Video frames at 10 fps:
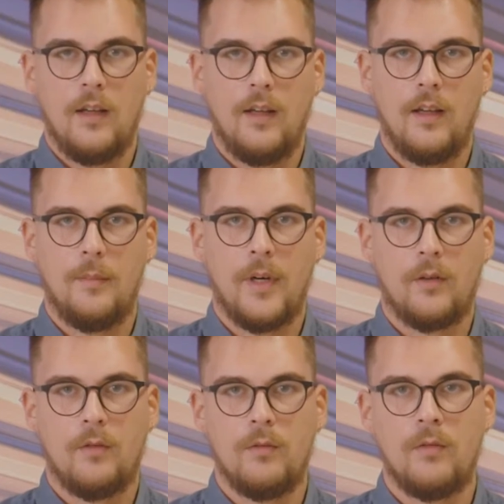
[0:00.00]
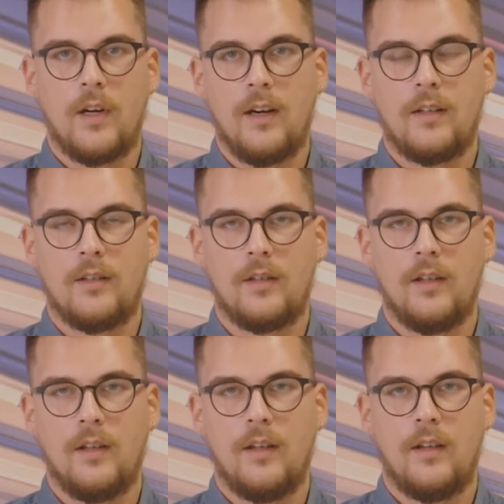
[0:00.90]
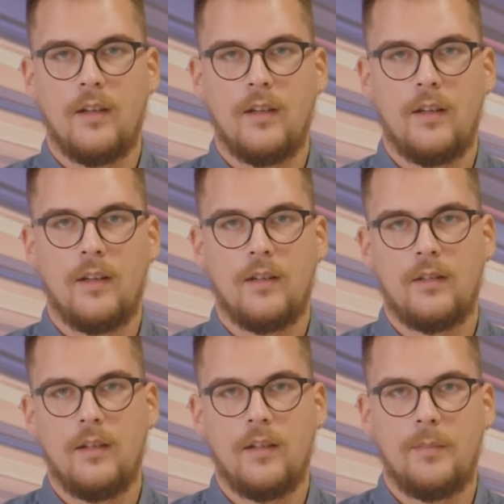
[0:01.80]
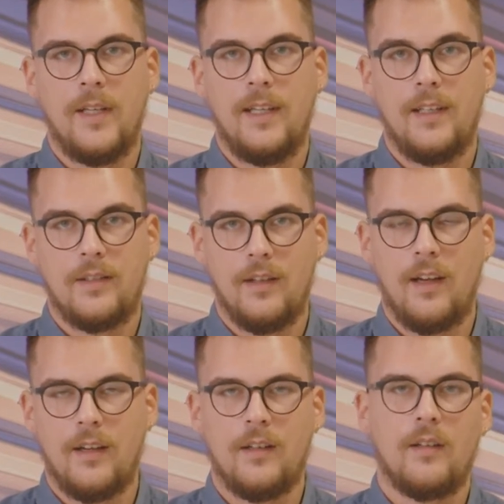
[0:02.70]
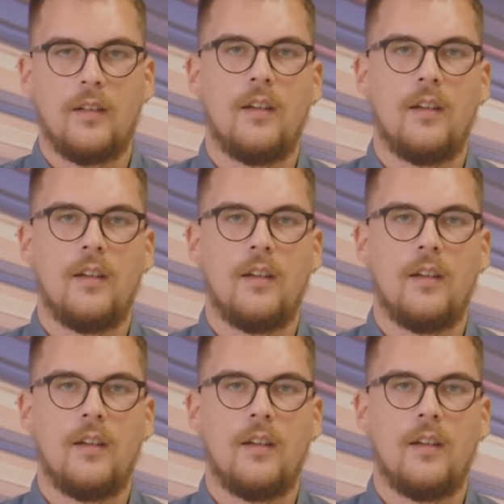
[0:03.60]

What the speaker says: Baku-Kars Tbilisi line.